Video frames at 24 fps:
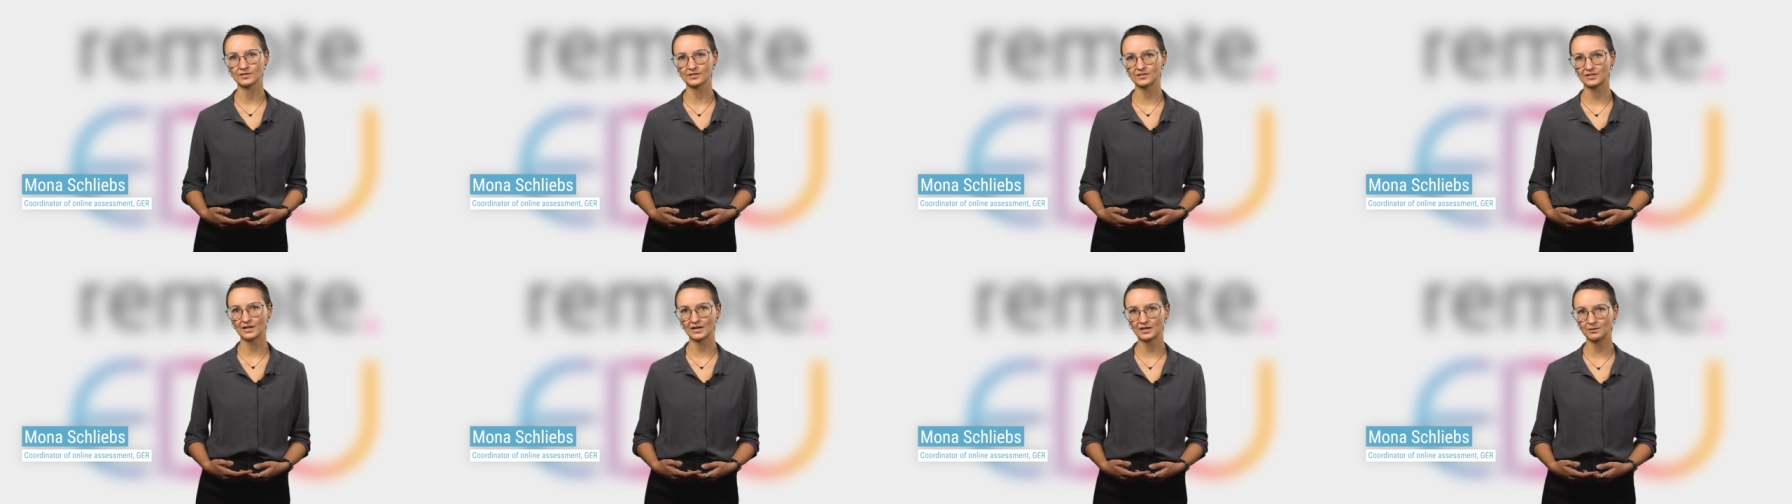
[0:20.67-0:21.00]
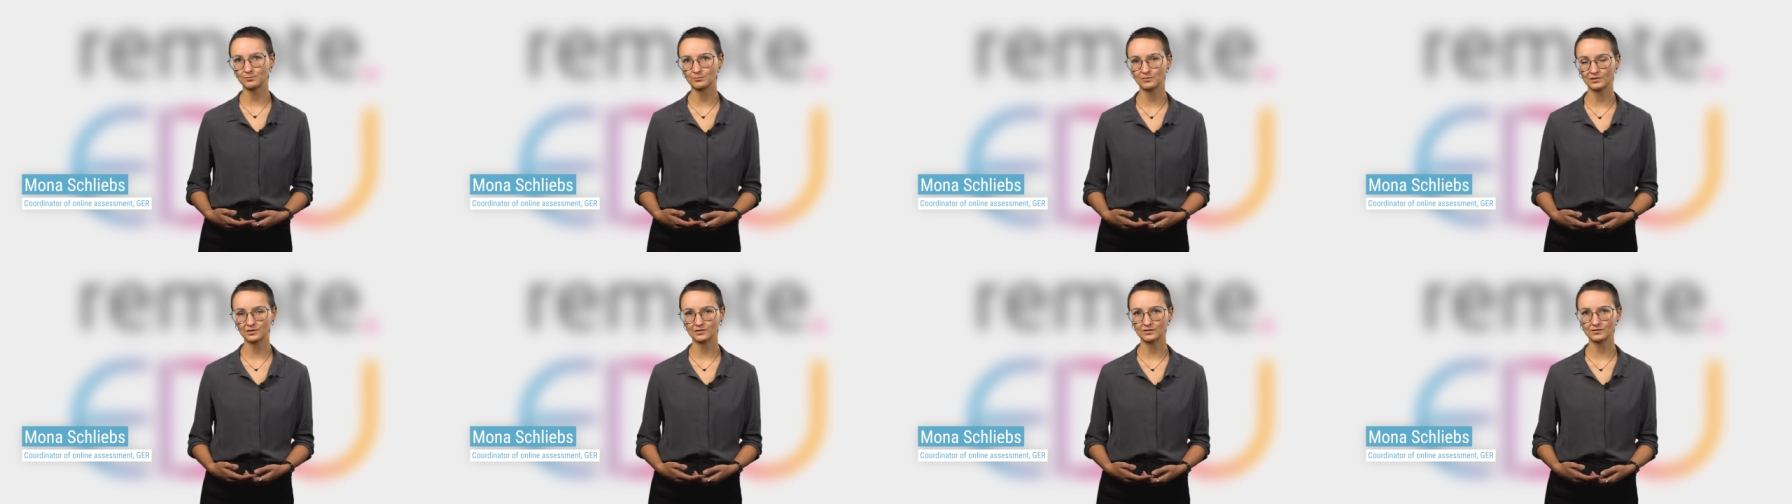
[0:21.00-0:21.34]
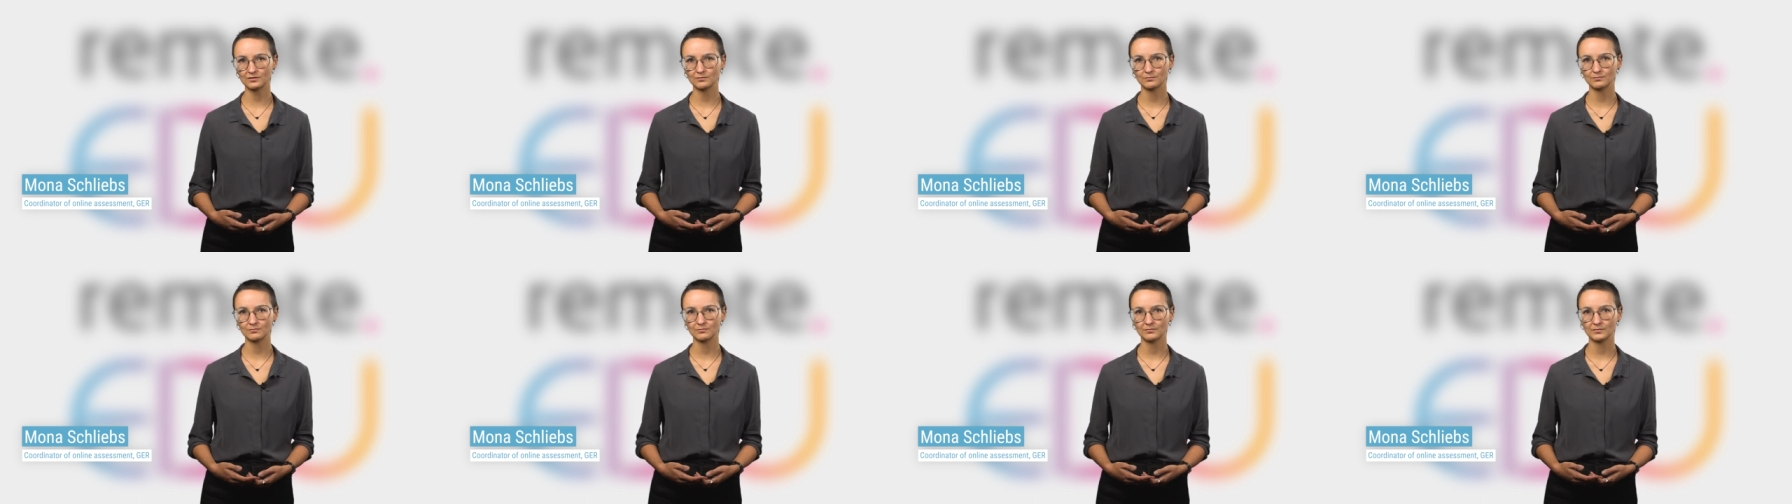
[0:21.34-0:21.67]

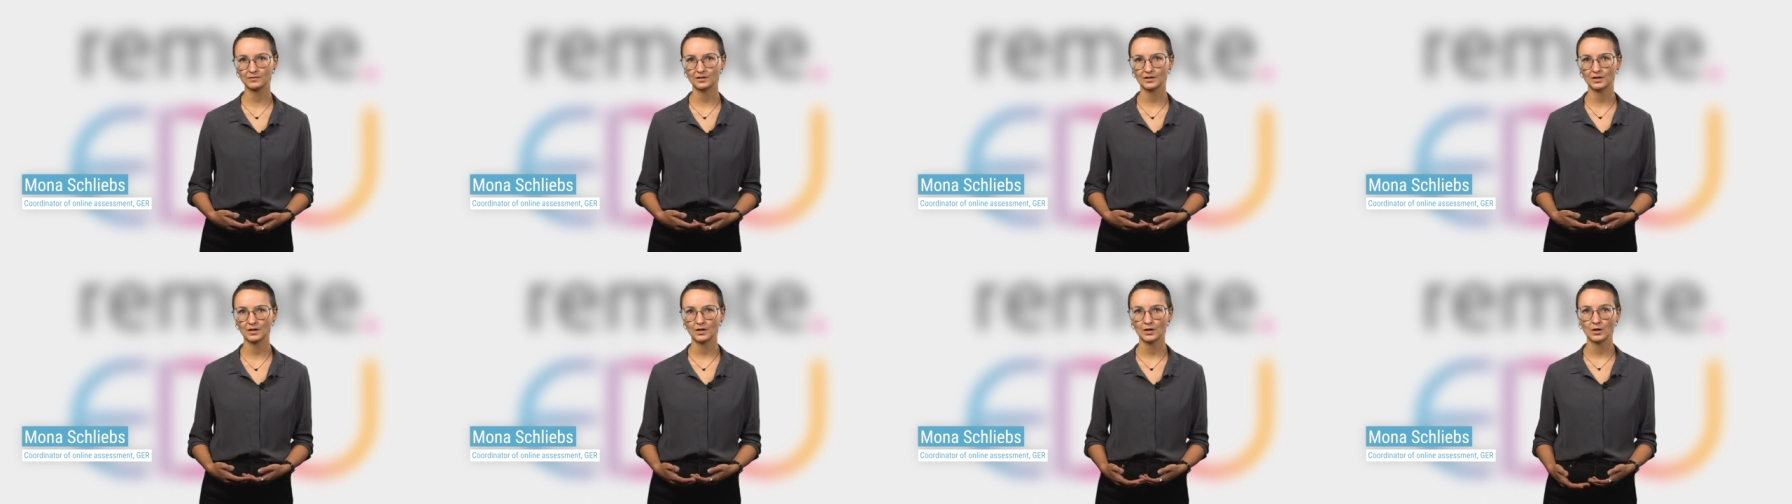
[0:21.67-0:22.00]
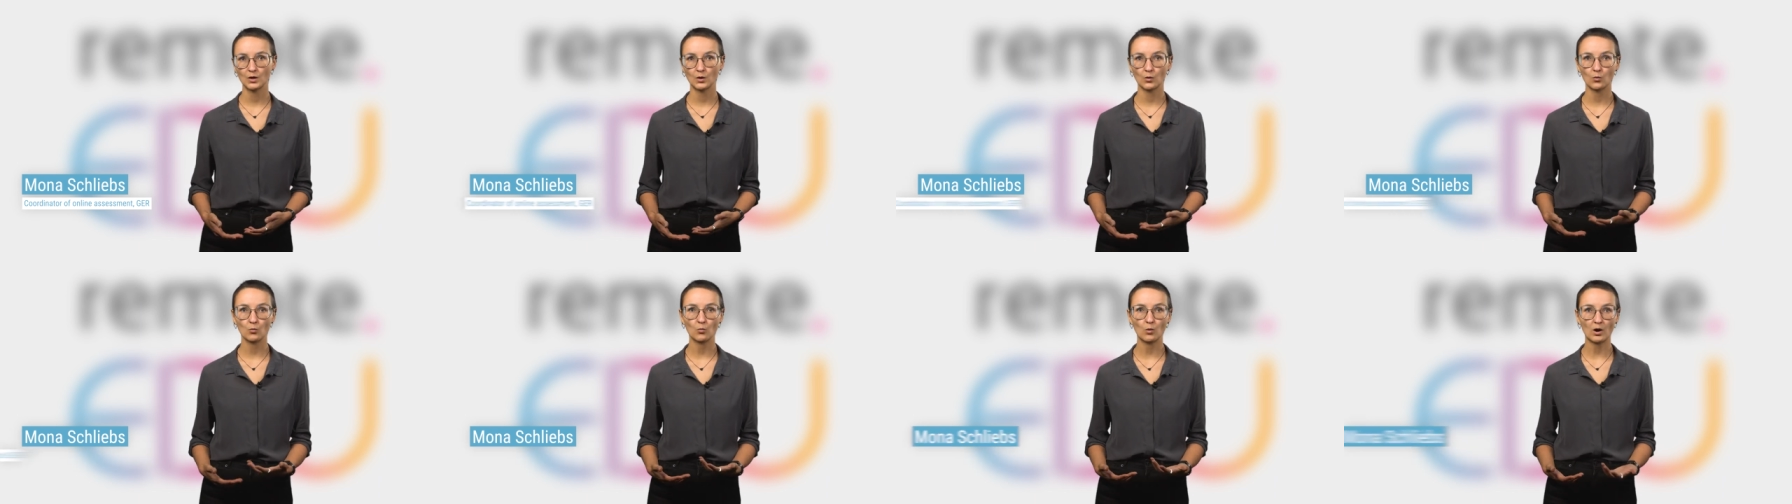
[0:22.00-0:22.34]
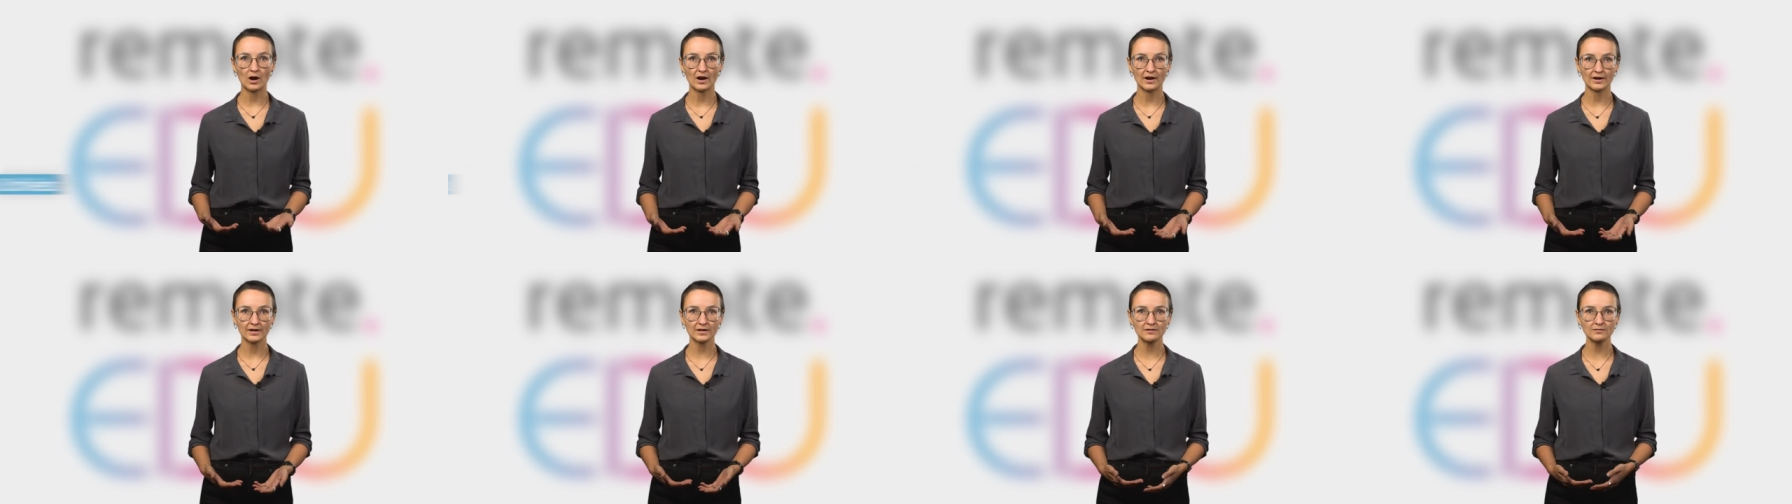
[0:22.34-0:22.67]
statement.
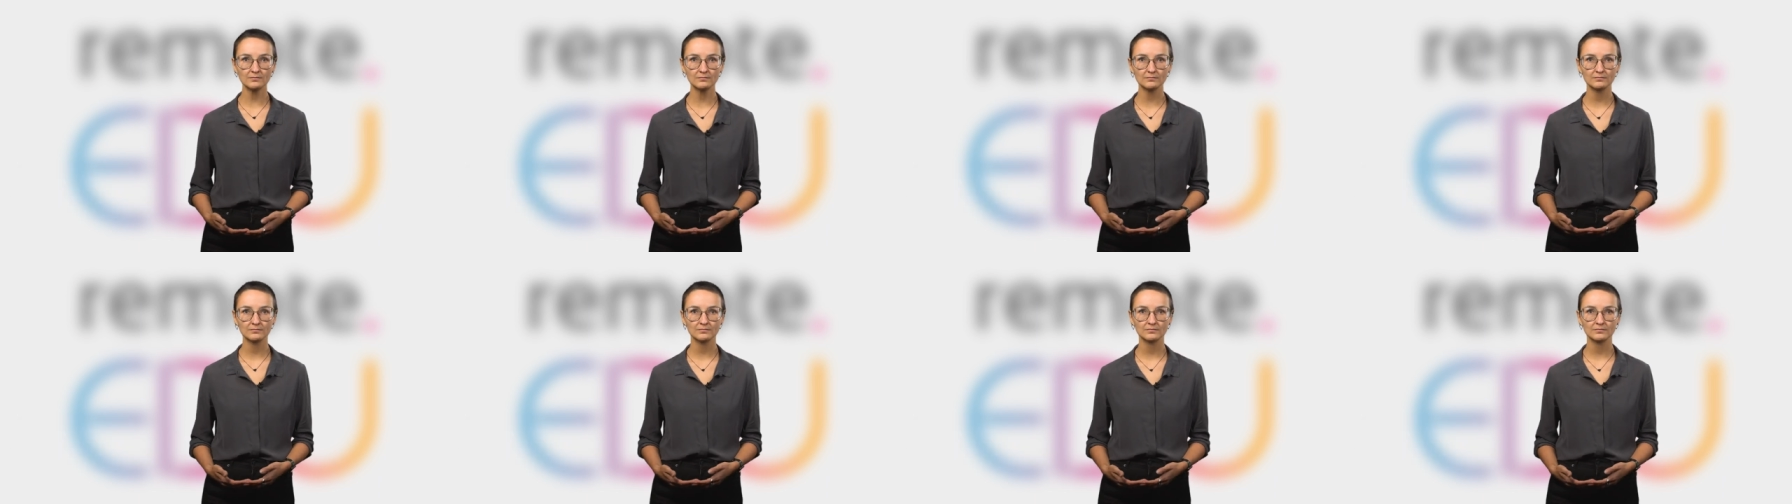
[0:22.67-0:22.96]
Why?